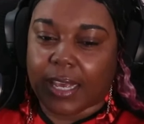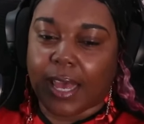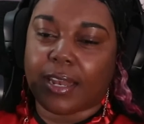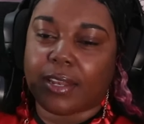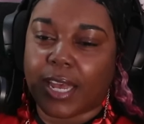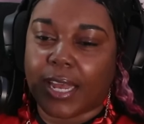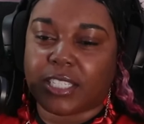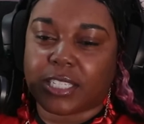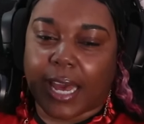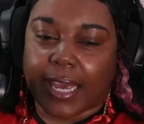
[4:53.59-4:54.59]
and, and
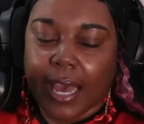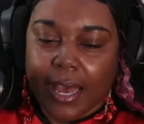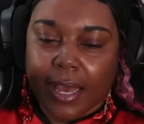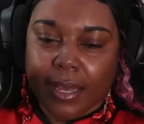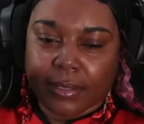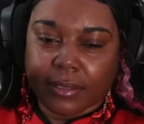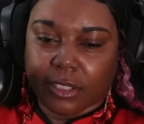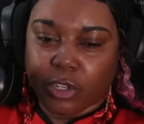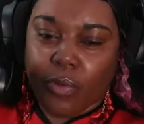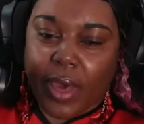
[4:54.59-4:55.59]
just like
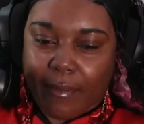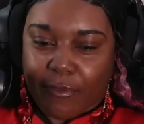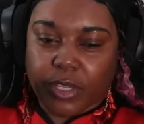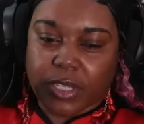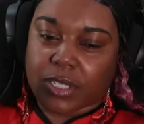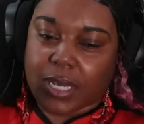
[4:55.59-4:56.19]
do that to,